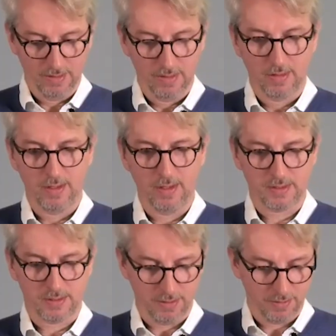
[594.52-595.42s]

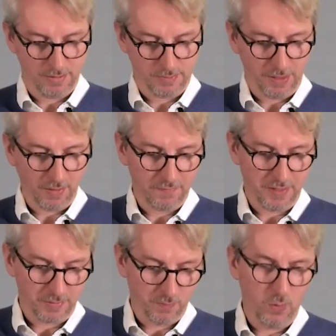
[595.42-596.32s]
Yes, speaking of
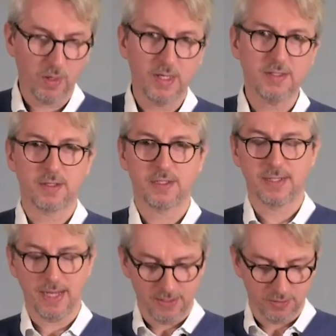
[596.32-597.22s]
that, what is the
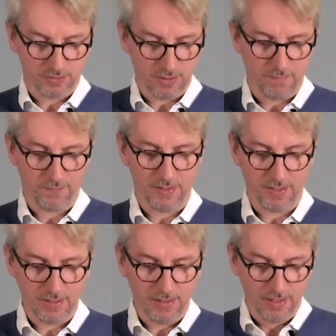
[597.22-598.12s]
status of
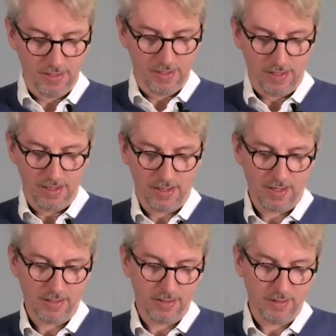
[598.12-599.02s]
the
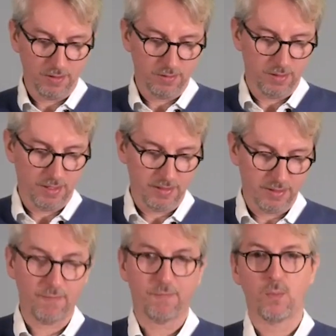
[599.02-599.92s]

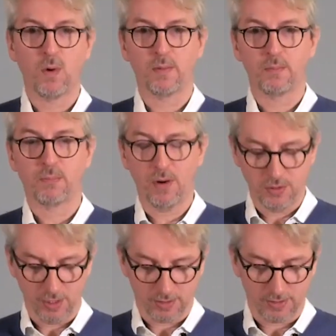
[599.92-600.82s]
EDF1
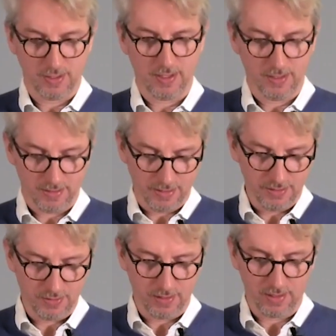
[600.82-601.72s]
project in
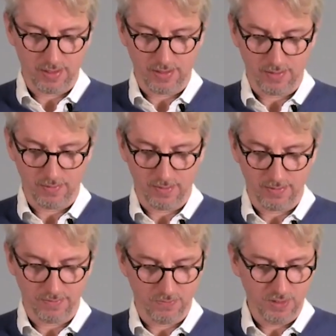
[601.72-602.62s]
Israel.
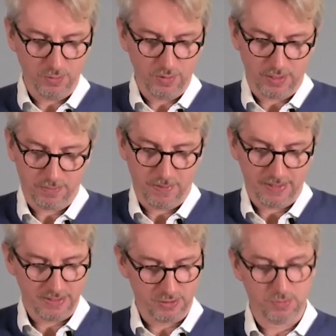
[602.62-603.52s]
When do you
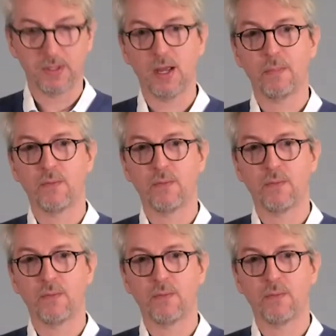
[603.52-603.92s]
expect it to be up and